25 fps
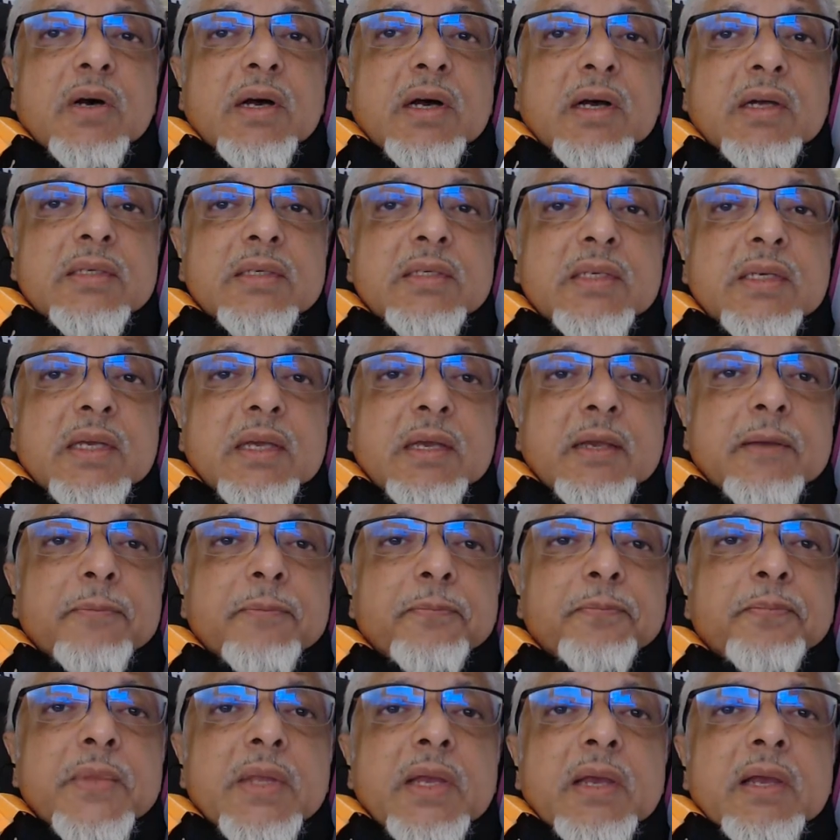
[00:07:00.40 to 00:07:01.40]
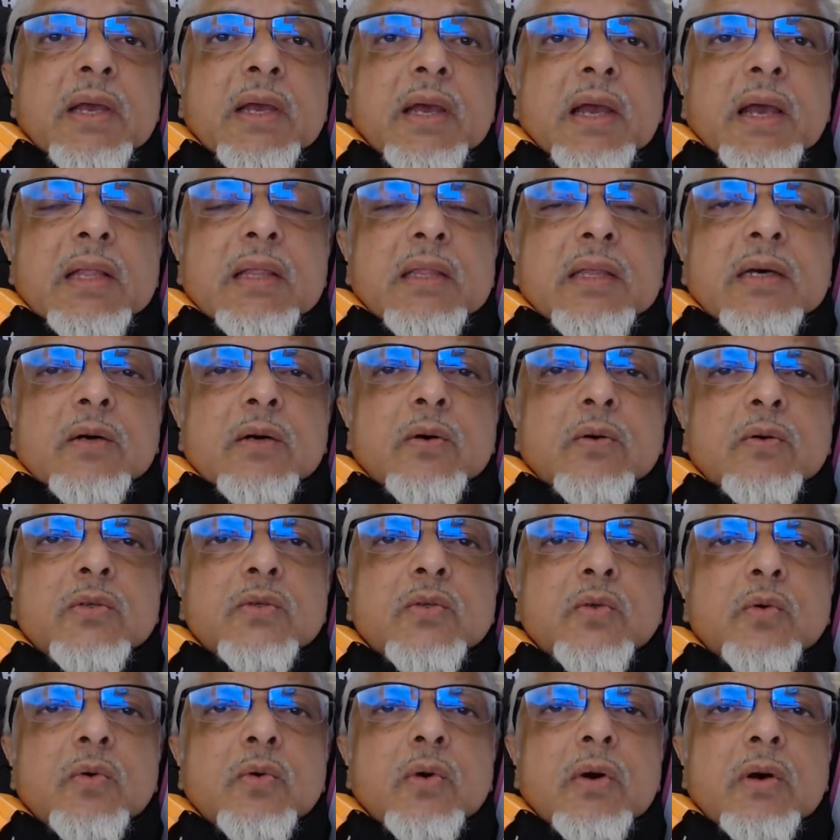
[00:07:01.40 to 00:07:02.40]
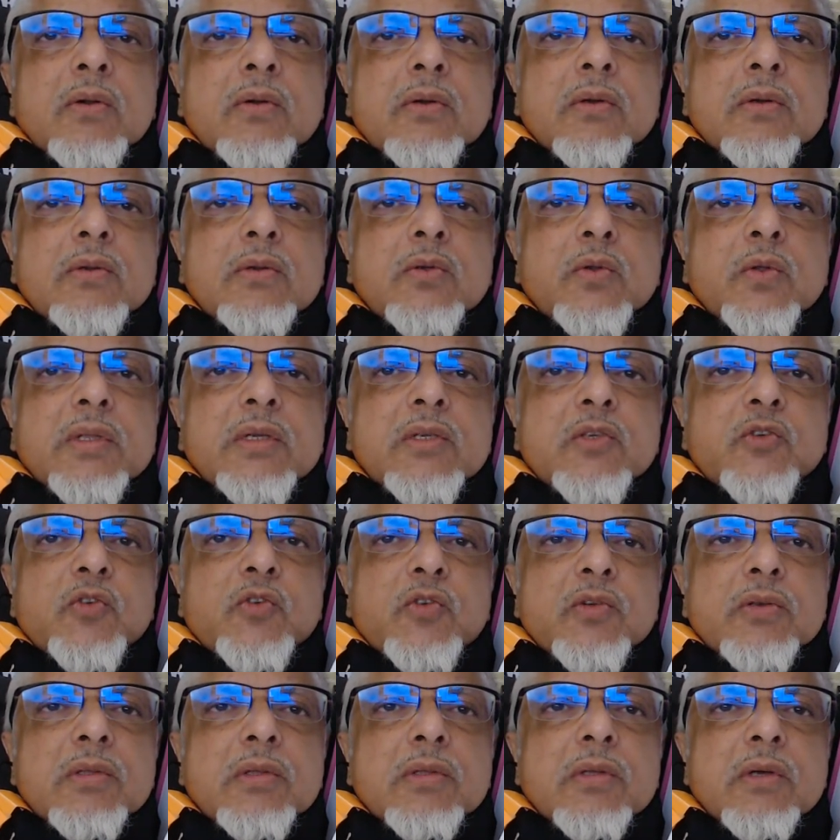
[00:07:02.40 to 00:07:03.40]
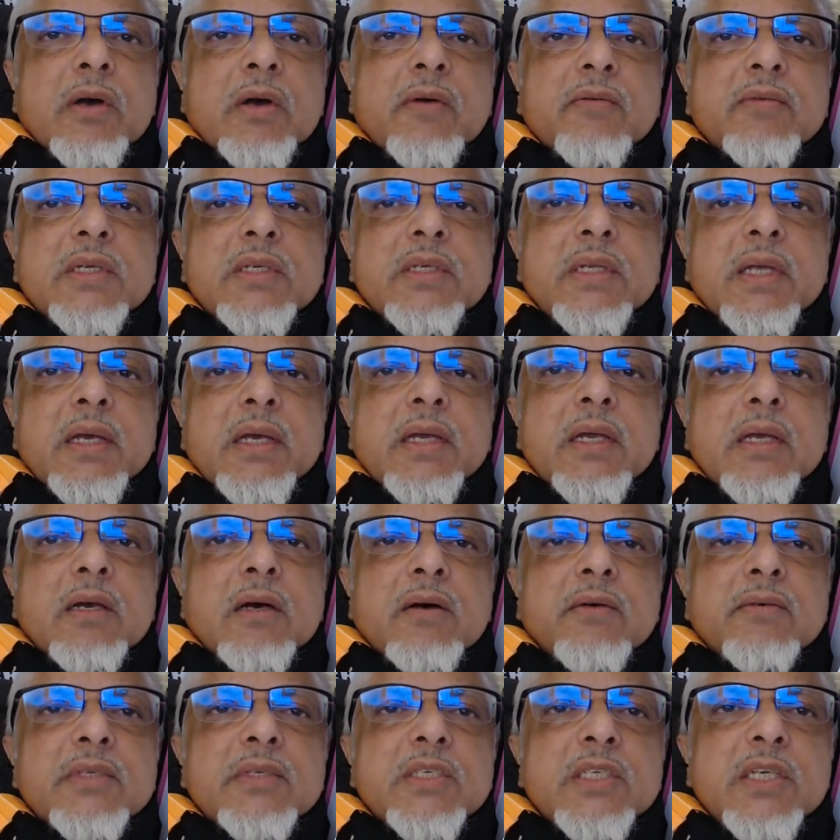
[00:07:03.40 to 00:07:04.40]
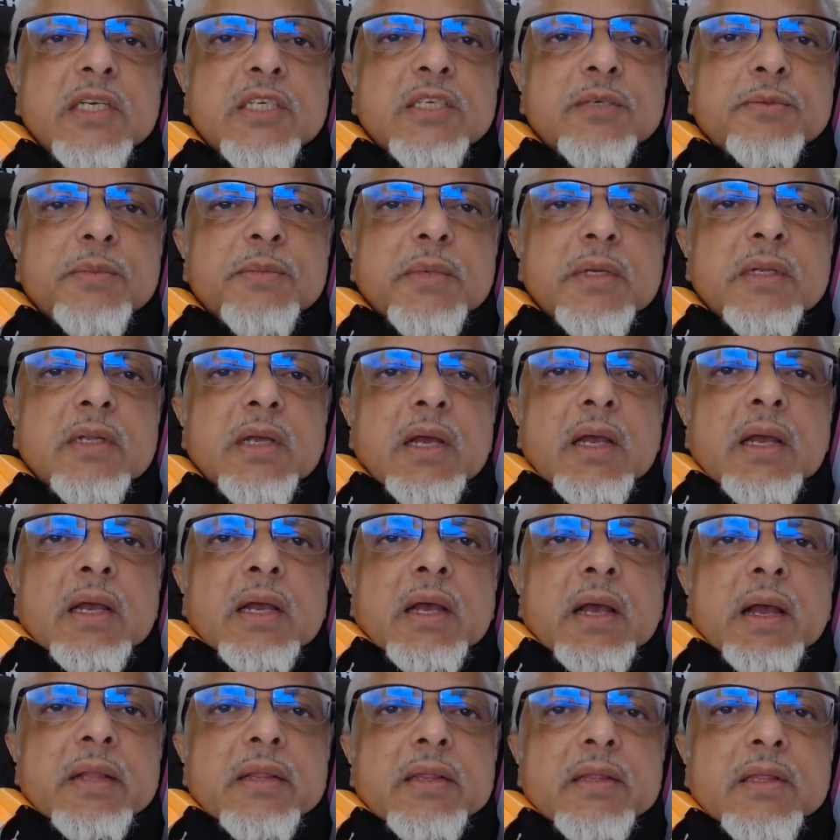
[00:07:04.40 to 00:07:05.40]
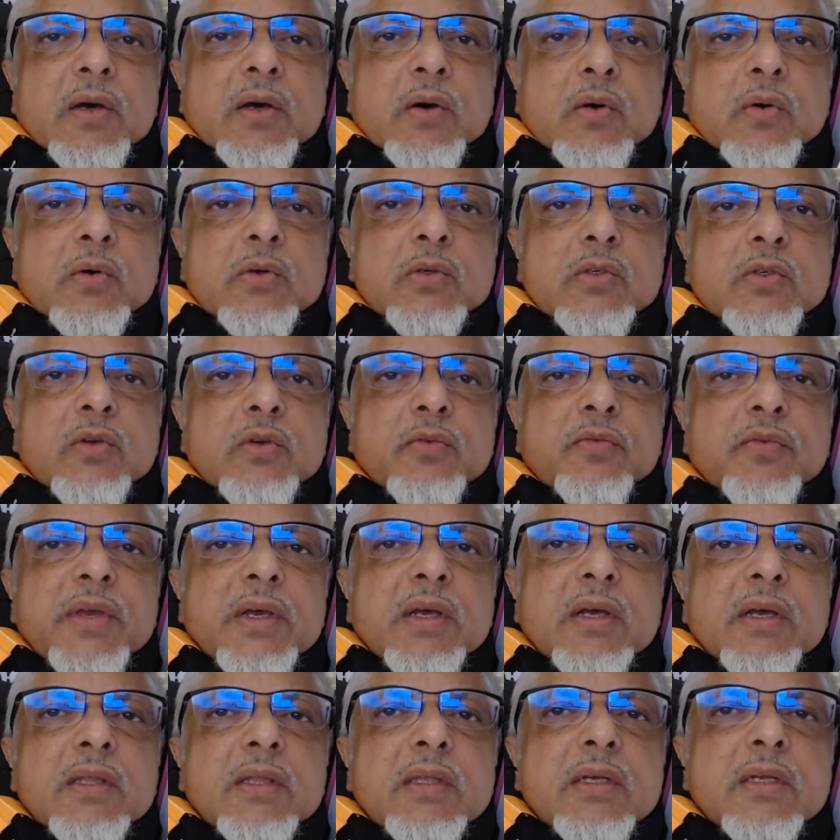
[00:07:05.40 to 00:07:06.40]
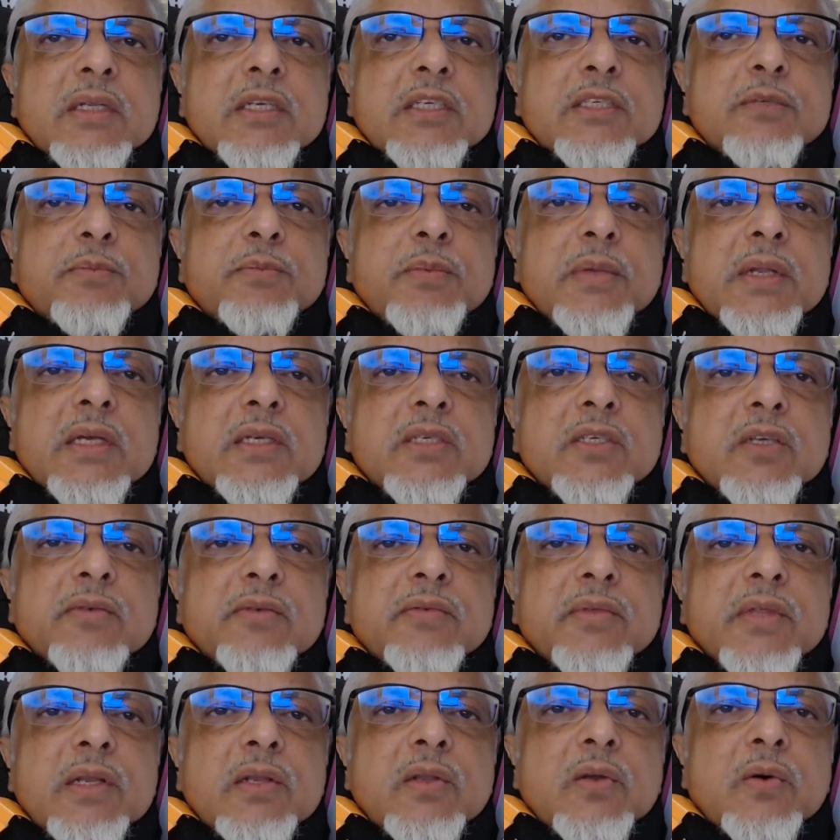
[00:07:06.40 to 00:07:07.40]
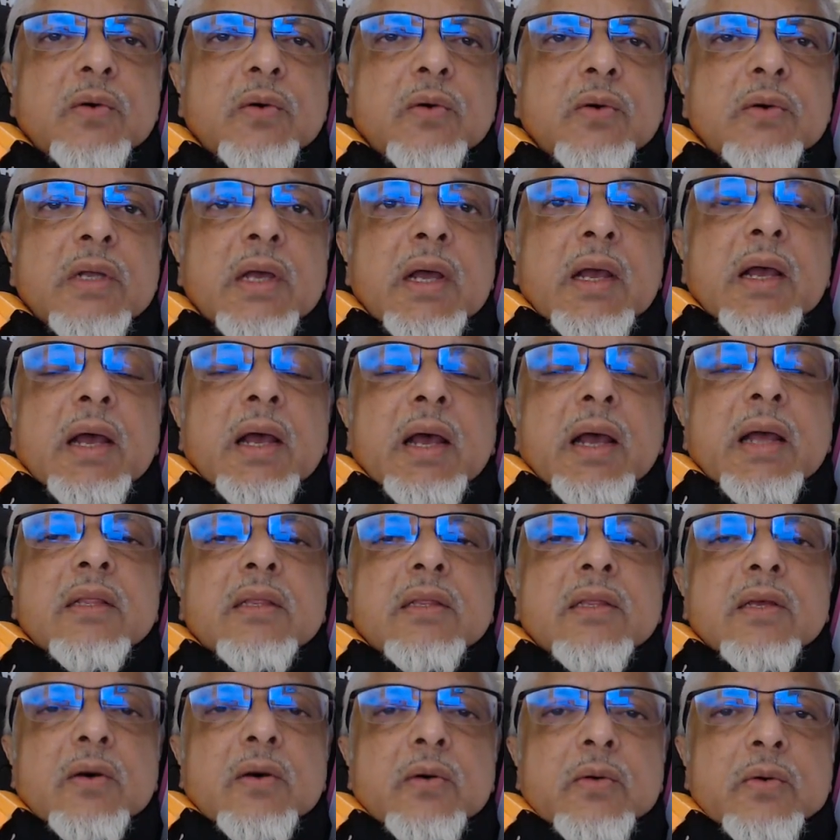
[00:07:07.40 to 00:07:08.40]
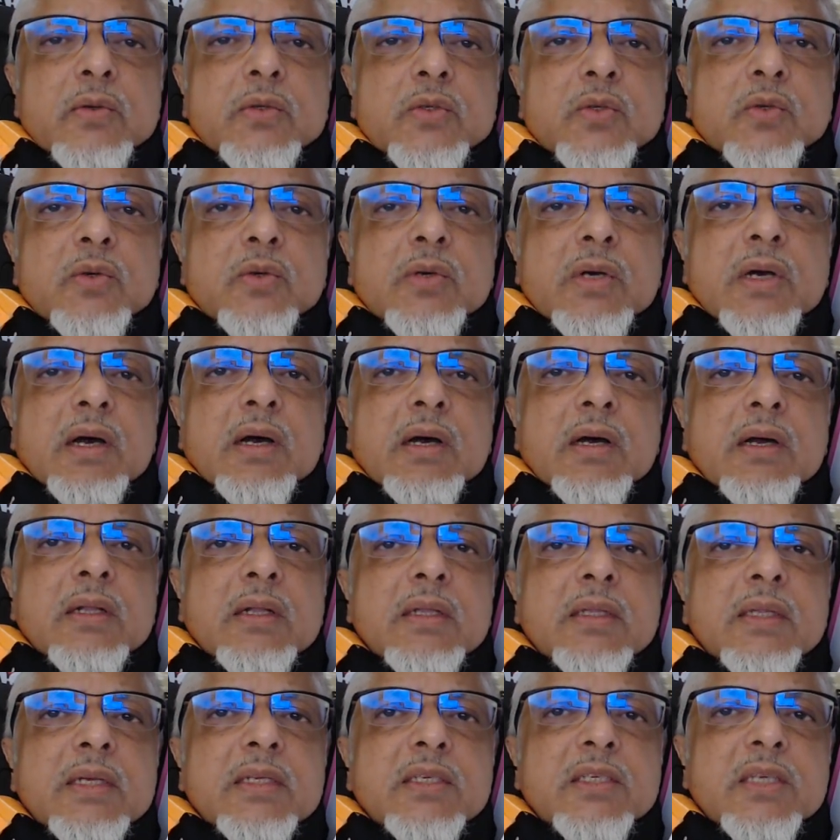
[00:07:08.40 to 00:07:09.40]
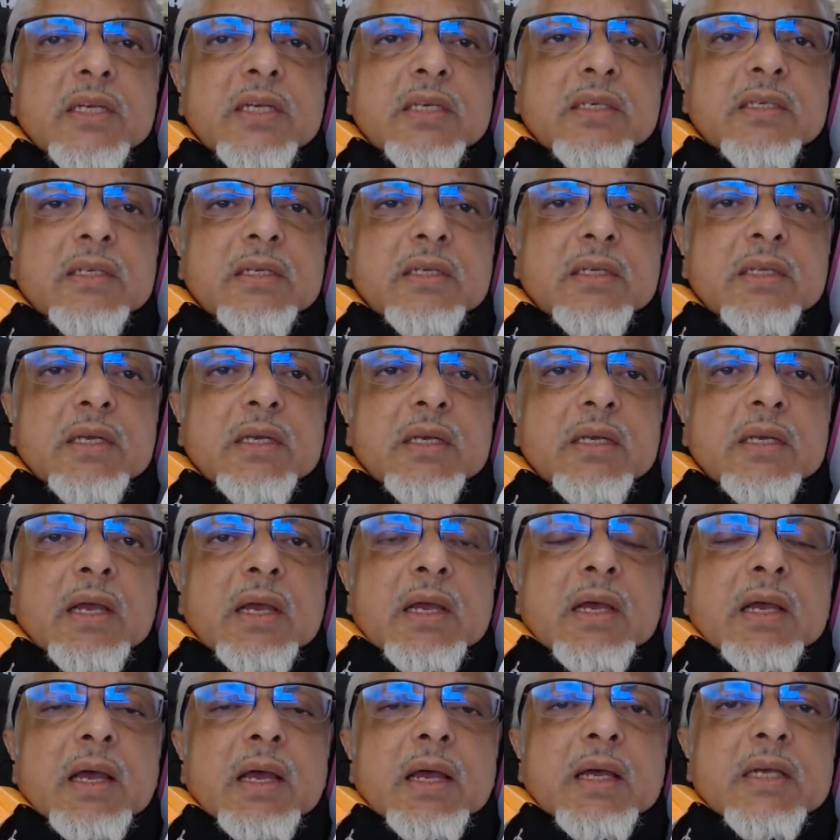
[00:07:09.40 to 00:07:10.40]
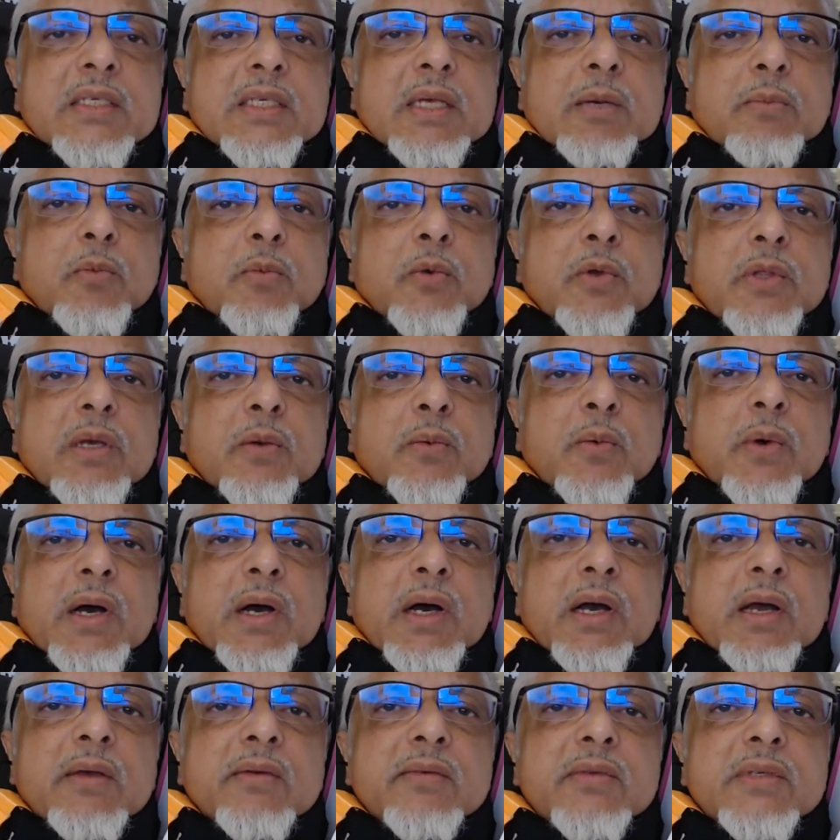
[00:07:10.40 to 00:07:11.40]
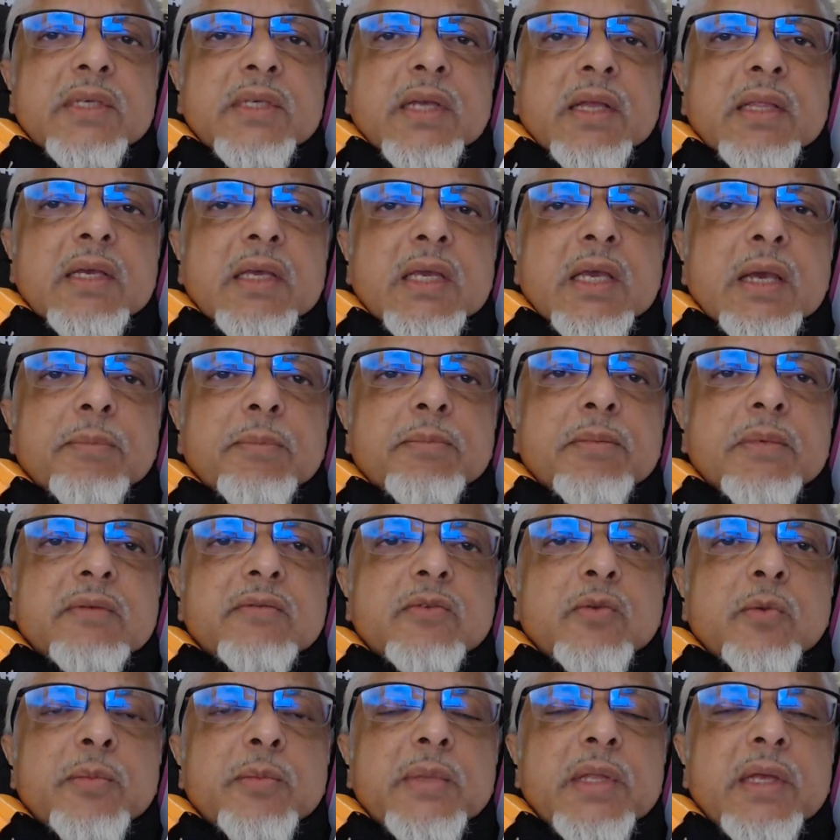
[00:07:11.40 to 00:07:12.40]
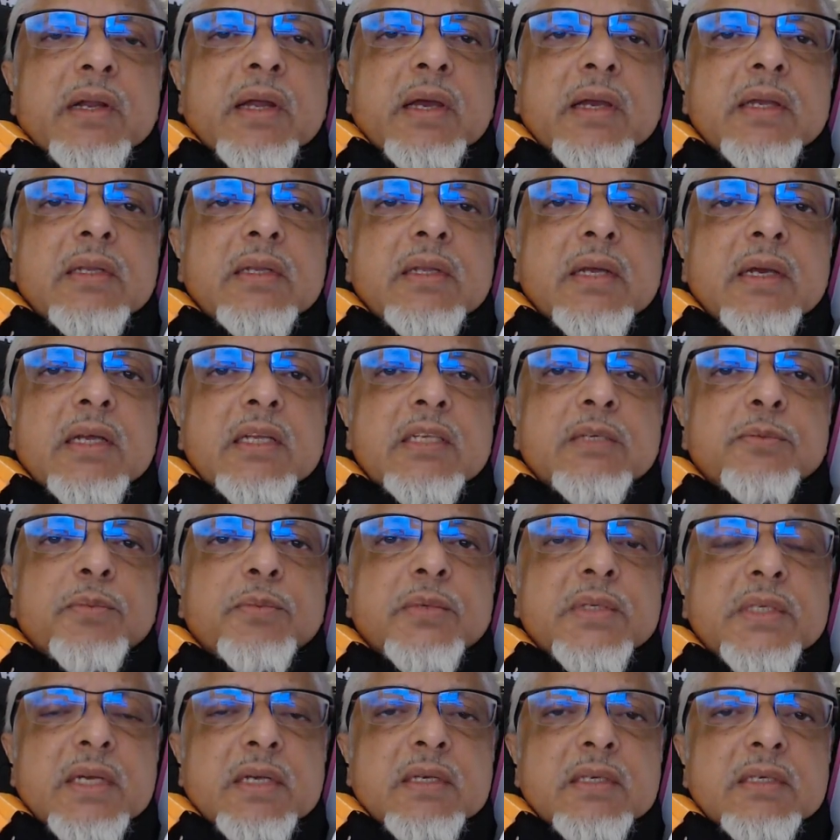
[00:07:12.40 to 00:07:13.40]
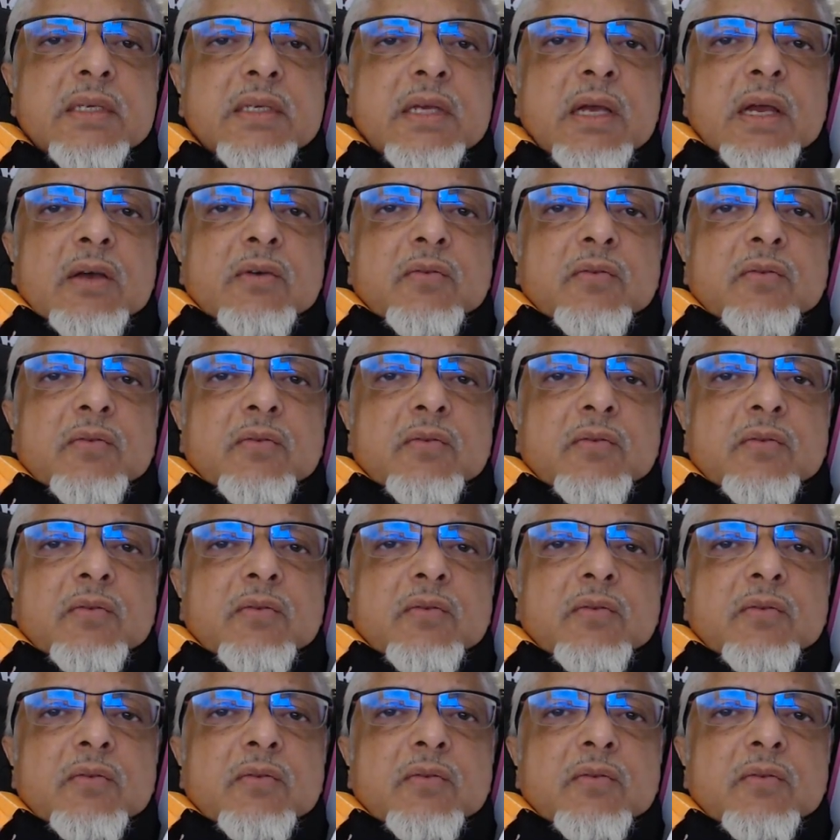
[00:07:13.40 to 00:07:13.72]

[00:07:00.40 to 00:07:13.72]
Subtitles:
for asking, and those who hold to the truth of the day of judgment, and those who fear the displeasure of their Lord, and those who guard their chastity, except with their wives and the captives whom their right hands possess,